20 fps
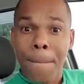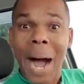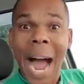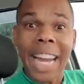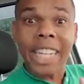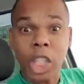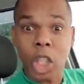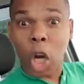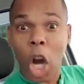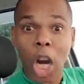
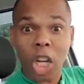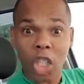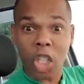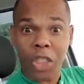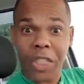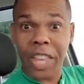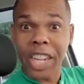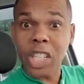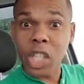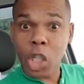my
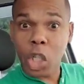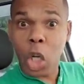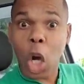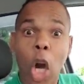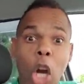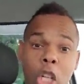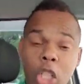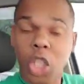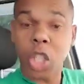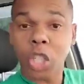church, this
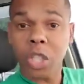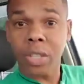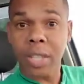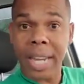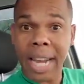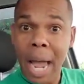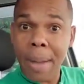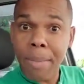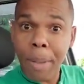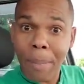church
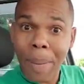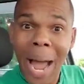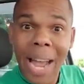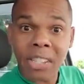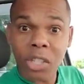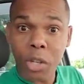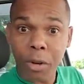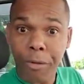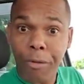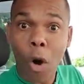that I'm the
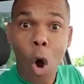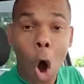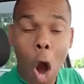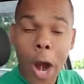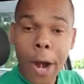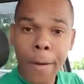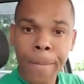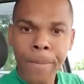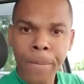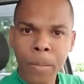pastor
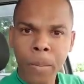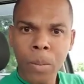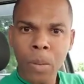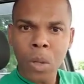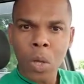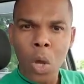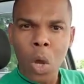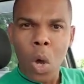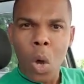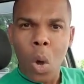for,
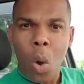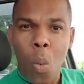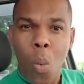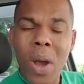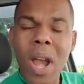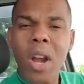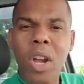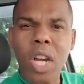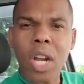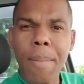
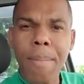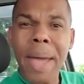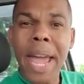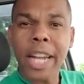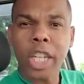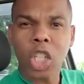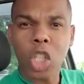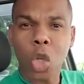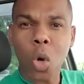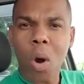we're going to
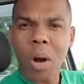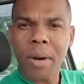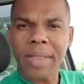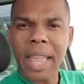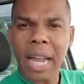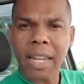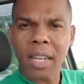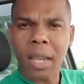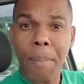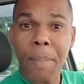make
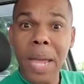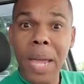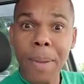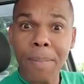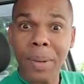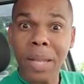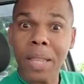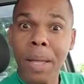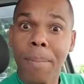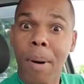sure that the
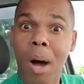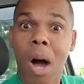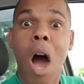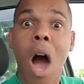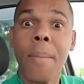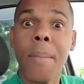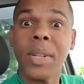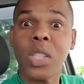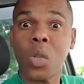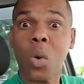people in the
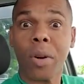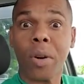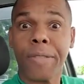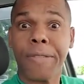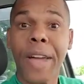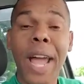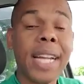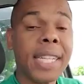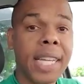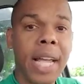Bahamas who are
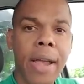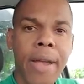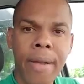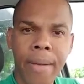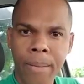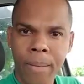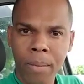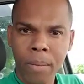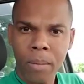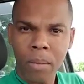affected,
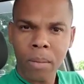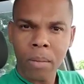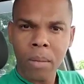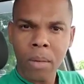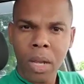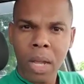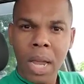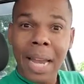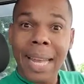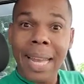
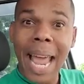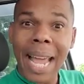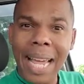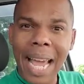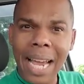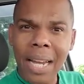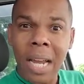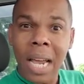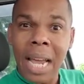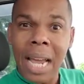
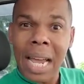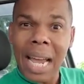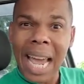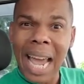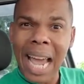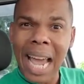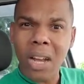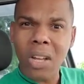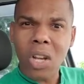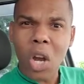they get
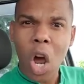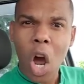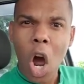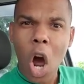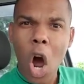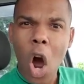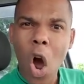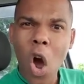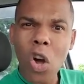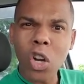
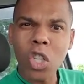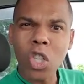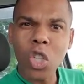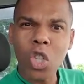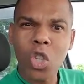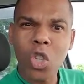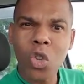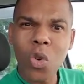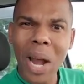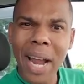
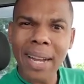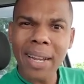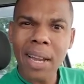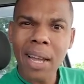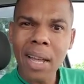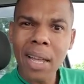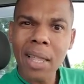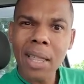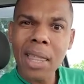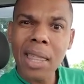
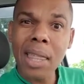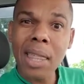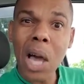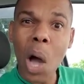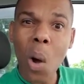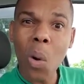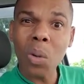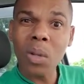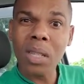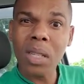
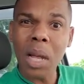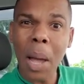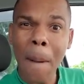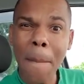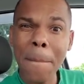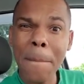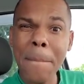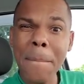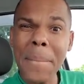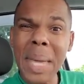
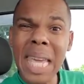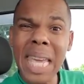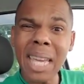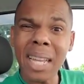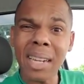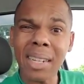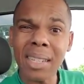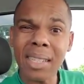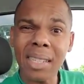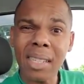800,000
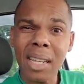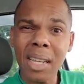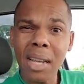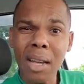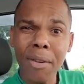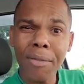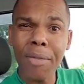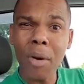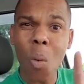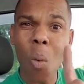meals
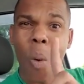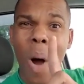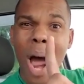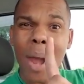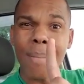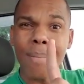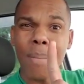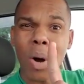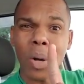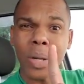for
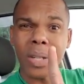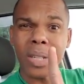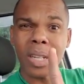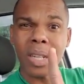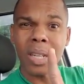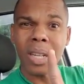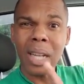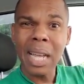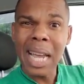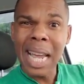1
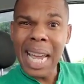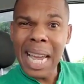month.